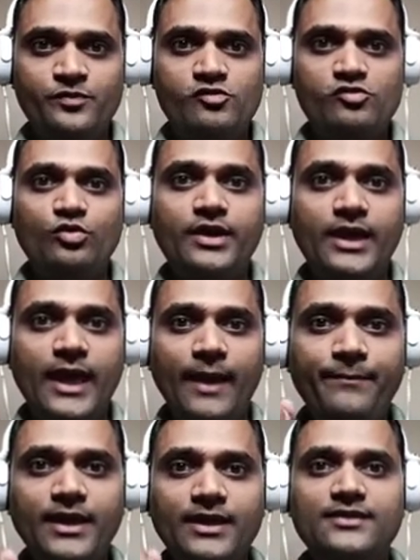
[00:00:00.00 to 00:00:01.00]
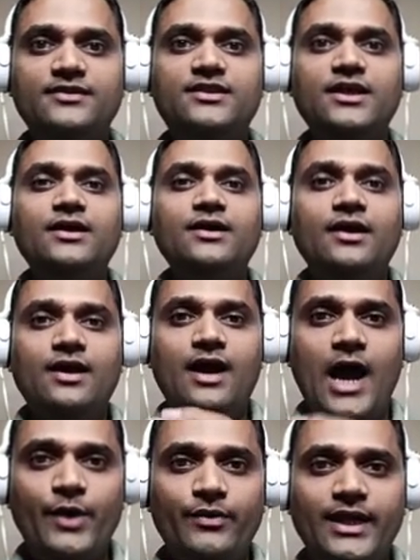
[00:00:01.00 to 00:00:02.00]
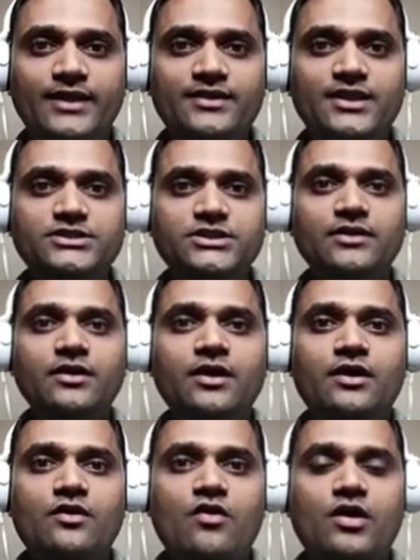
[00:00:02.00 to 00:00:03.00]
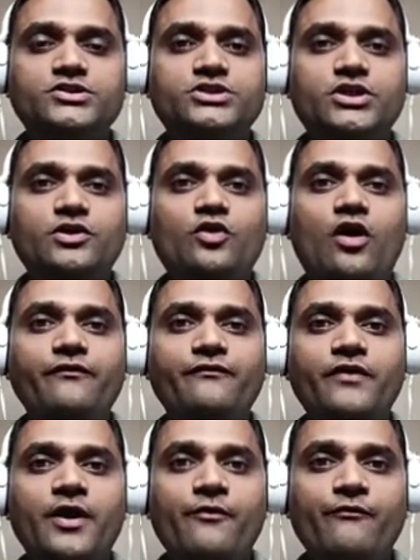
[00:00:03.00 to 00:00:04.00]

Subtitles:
So Kb is the ionization constant of